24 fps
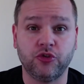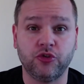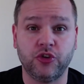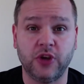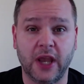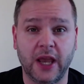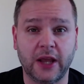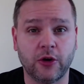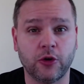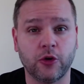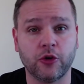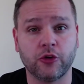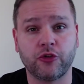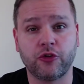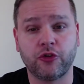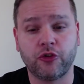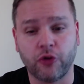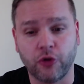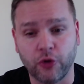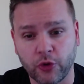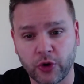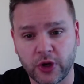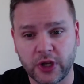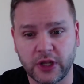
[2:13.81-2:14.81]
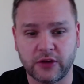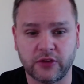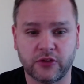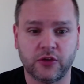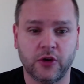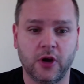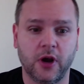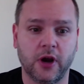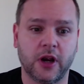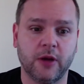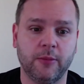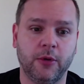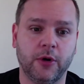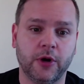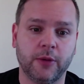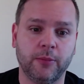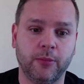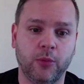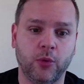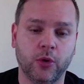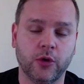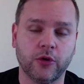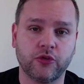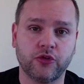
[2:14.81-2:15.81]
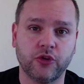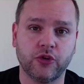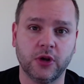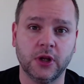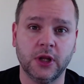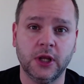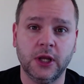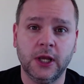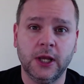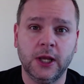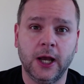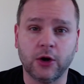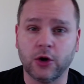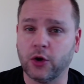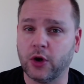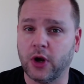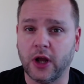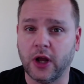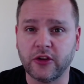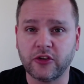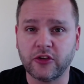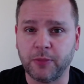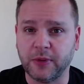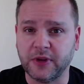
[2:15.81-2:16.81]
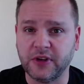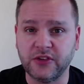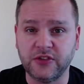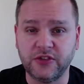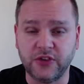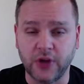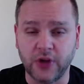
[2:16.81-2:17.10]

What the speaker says: She had her surrogates talk about abortion. Her husband,